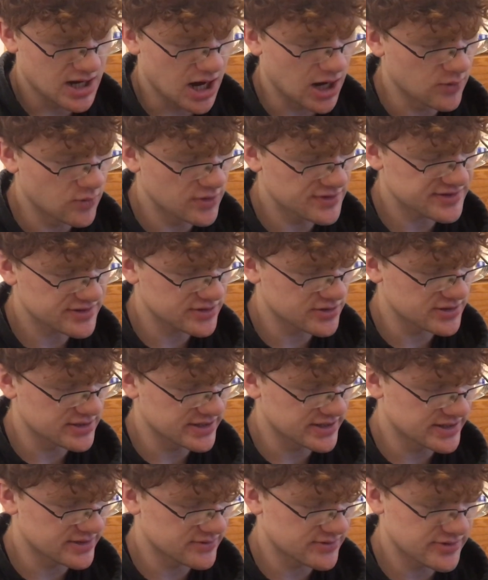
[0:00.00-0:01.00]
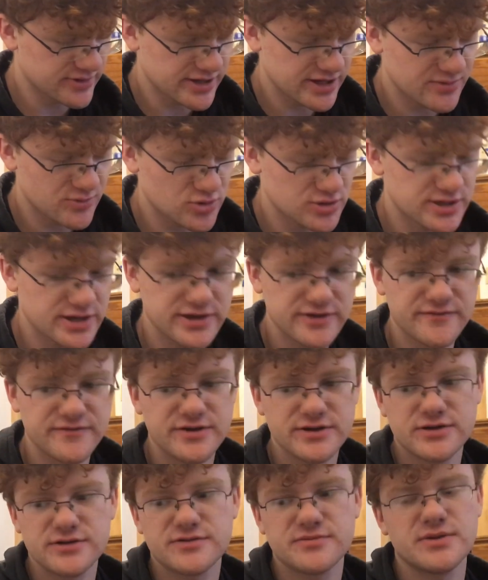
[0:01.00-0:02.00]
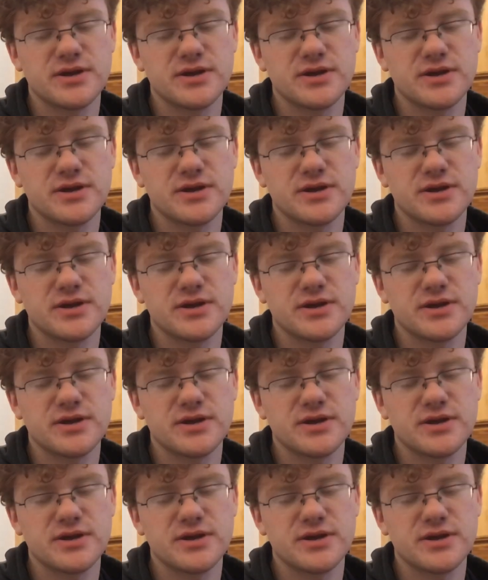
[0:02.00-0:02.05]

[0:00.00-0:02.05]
I wasn't gonna get really any more NECA figures,